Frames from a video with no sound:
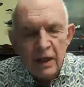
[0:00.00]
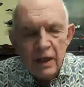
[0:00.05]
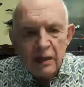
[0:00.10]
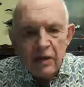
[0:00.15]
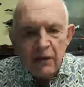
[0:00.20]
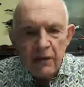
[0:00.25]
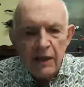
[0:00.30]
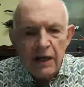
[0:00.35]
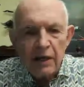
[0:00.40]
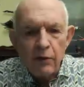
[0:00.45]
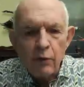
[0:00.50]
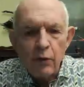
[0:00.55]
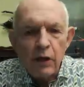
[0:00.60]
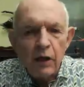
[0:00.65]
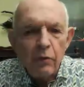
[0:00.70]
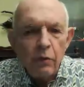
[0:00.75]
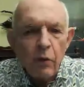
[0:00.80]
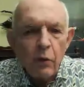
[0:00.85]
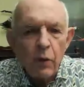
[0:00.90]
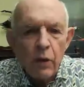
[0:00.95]
then
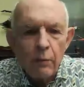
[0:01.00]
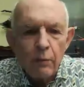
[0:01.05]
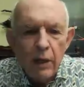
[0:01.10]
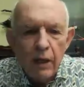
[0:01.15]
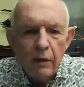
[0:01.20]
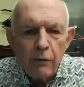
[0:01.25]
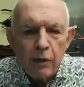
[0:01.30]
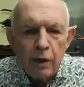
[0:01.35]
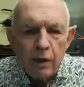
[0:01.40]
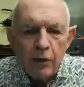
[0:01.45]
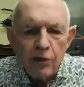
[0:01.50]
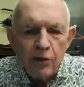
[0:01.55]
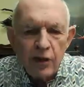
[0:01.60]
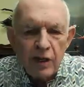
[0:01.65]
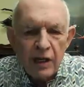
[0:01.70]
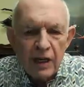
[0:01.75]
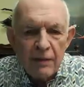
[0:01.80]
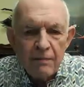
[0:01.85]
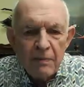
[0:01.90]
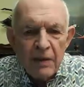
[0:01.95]
what we may well
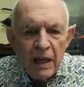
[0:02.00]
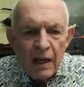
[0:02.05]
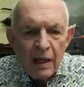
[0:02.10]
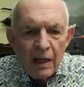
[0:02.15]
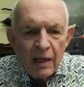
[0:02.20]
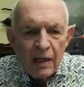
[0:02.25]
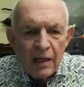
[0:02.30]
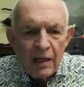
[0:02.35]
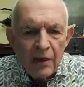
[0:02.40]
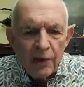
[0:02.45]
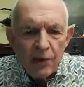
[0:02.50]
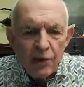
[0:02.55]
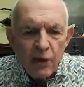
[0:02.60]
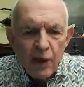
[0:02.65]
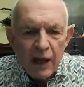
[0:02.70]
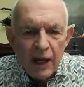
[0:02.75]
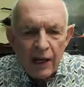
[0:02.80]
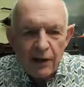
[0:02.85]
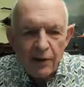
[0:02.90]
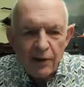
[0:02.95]
see is
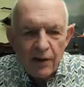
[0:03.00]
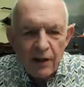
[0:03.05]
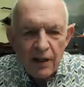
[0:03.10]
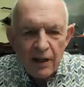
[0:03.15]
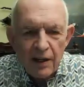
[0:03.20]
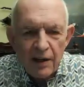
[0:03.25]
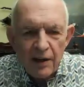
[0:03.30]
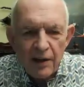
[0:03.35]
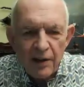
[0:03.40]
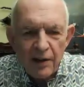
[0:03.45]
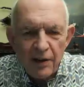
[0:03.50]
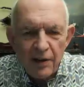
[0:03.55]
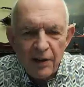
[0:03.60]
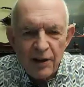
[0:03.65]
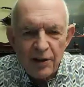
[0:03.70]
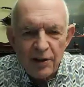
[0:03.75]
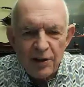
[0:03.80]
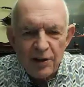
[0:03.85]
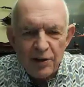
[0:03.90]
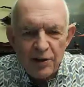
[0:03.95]
that
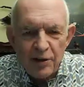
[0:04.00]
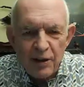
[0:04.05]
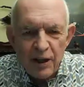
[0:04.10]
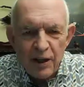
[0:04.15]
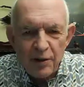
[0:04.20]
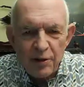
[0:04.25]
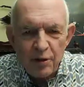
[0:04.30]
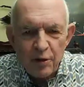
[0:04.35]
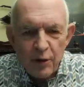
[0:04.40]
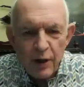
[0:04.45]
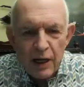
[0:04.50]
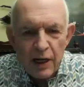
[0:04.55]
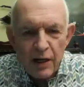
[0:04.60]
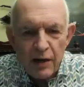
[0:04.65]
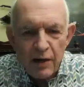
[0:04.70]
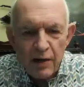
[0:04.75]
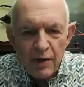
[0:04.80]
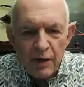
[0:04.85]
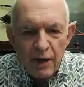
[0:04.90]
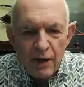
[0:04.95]
this trend,